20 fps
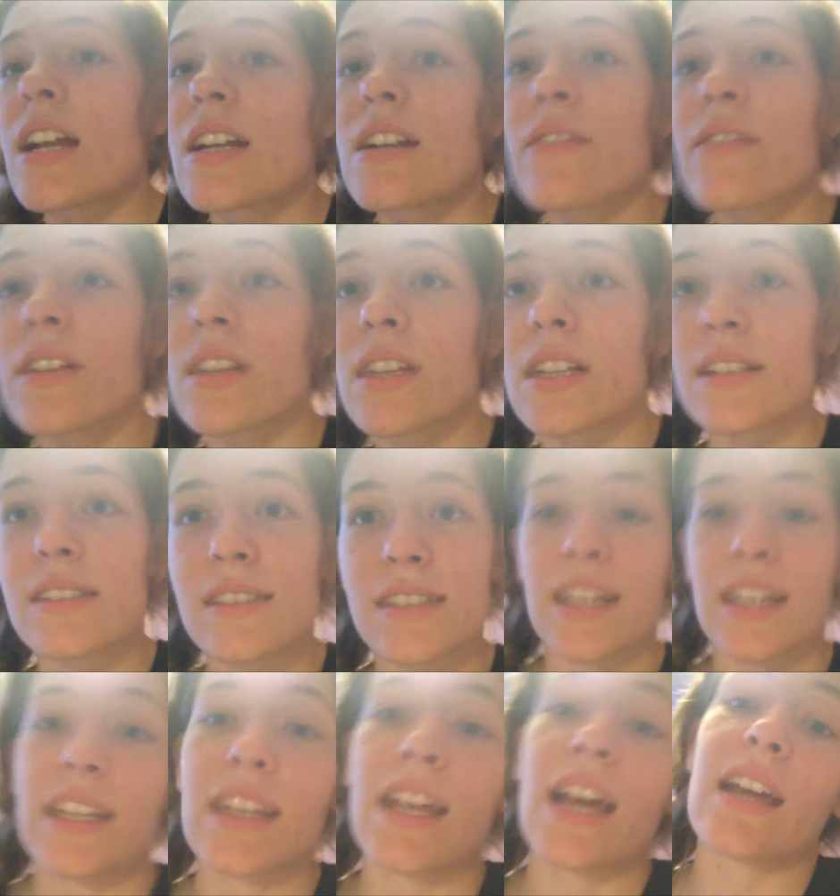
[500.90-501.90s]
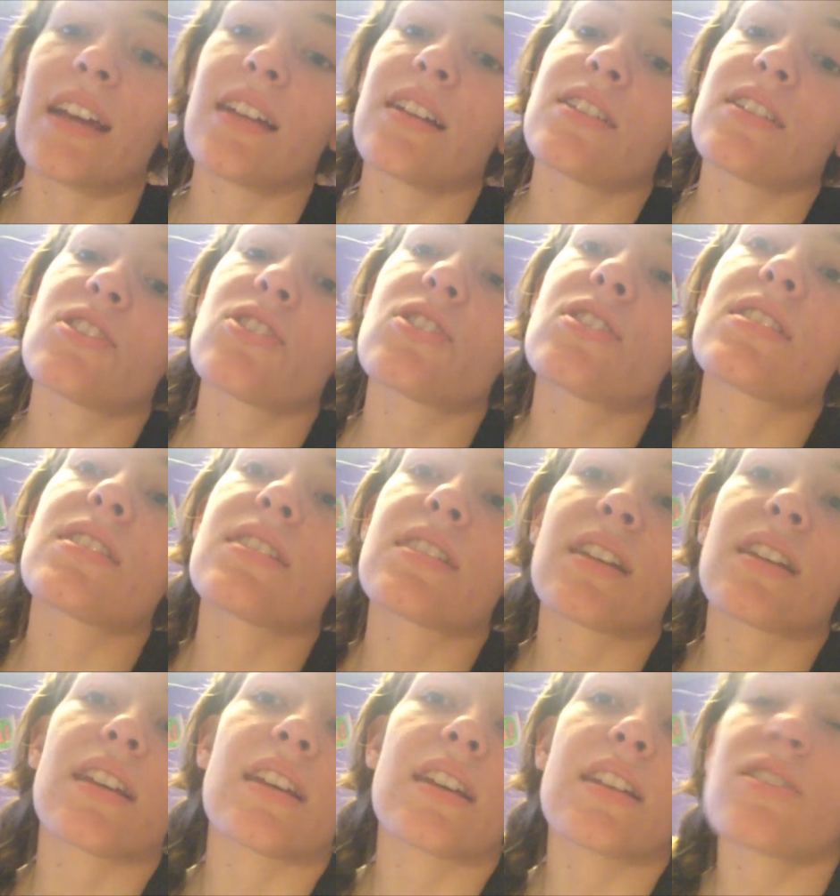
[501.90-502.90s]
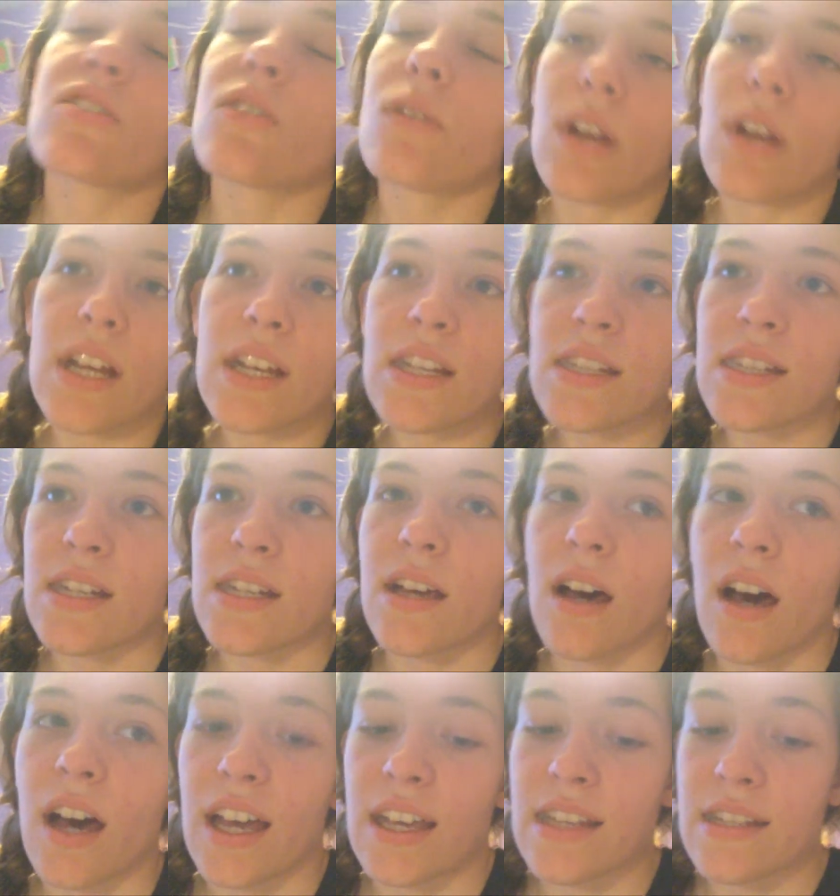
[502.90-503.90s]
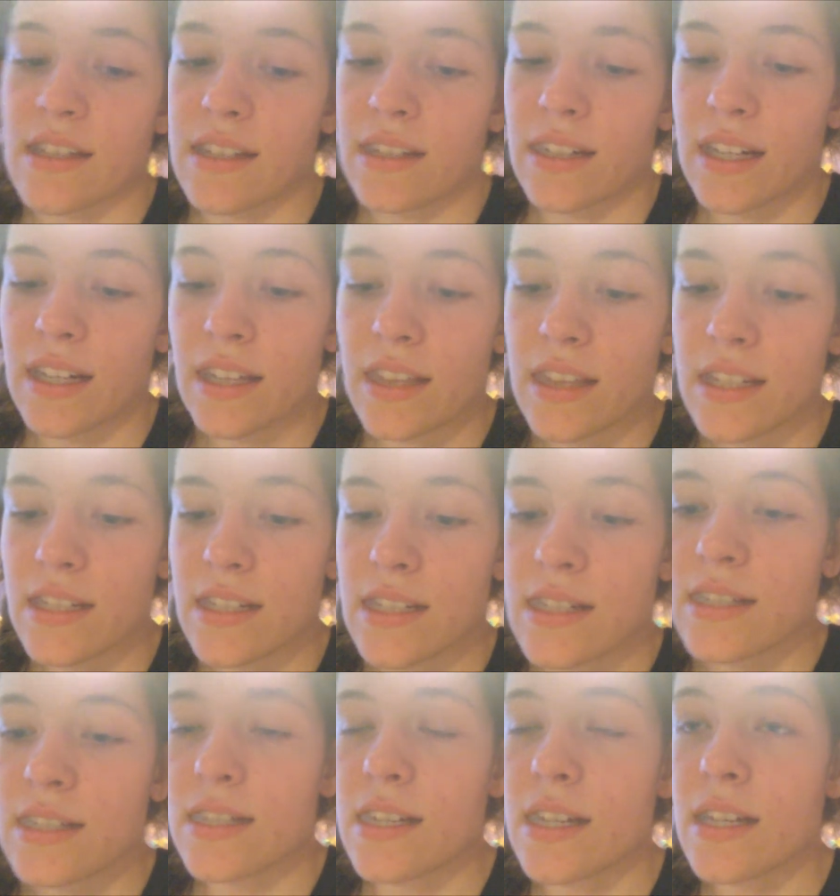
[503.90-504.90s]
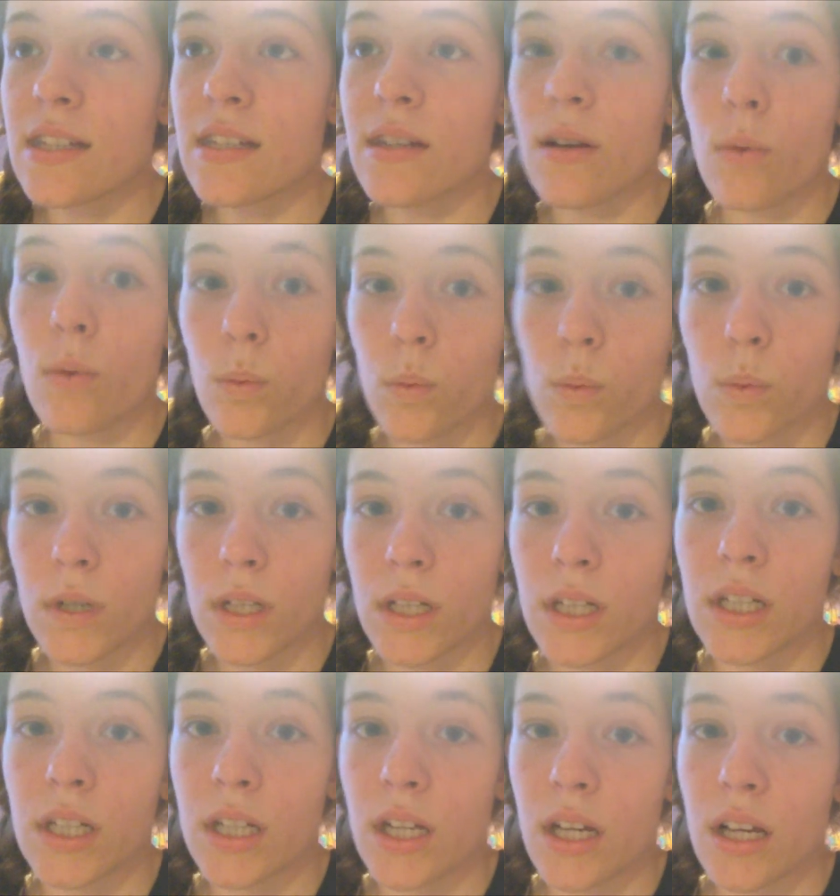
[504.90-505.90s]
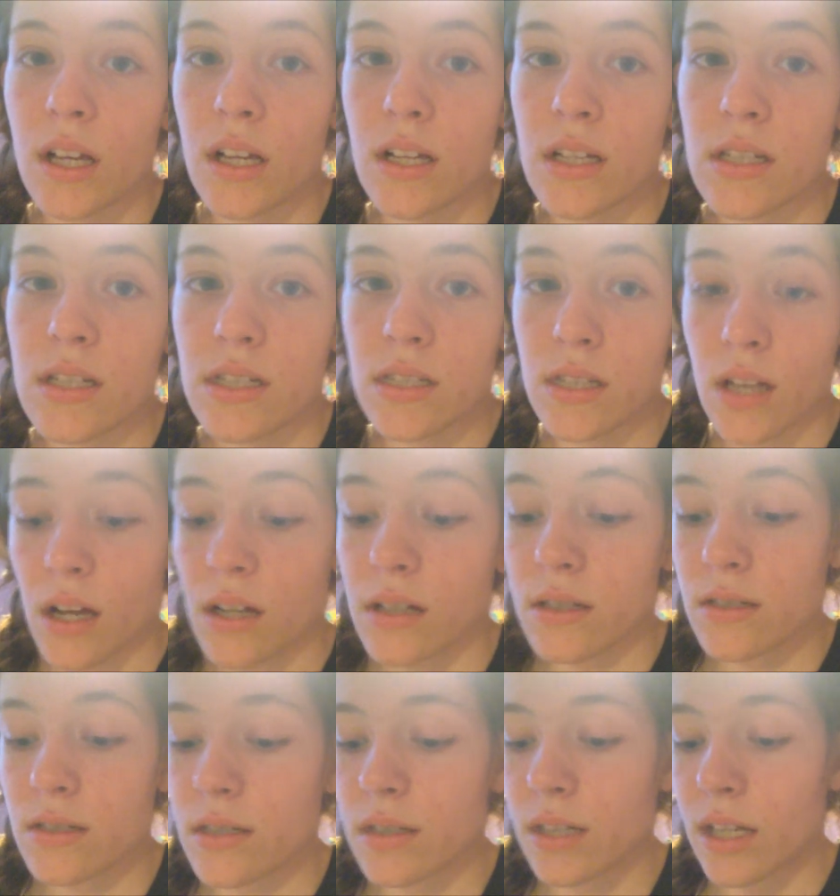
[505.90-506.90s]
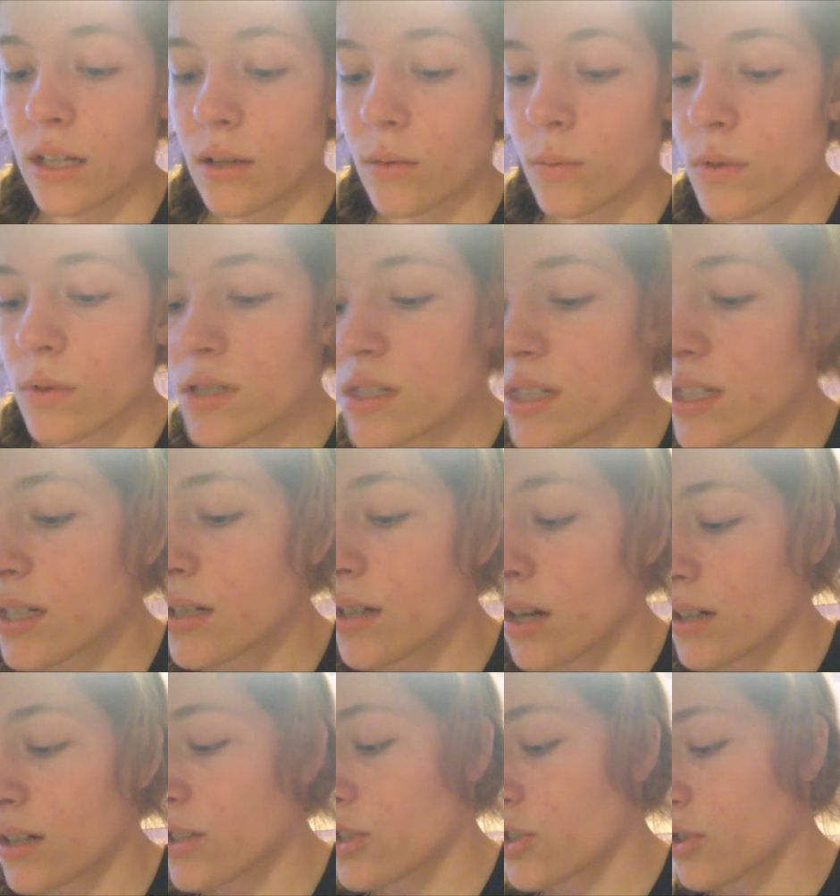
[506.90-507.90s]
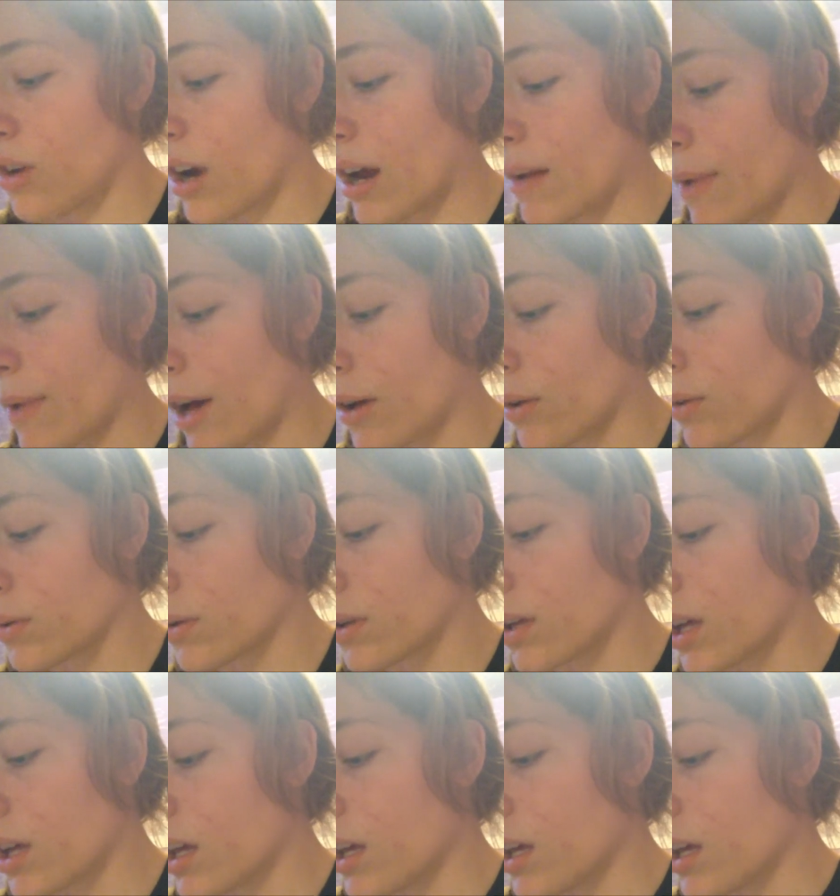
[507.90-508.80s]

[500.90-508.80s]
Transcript: different things like that. And it's just, it's crazy, guys. Like, this disease really sucks. Like, words cannot describe how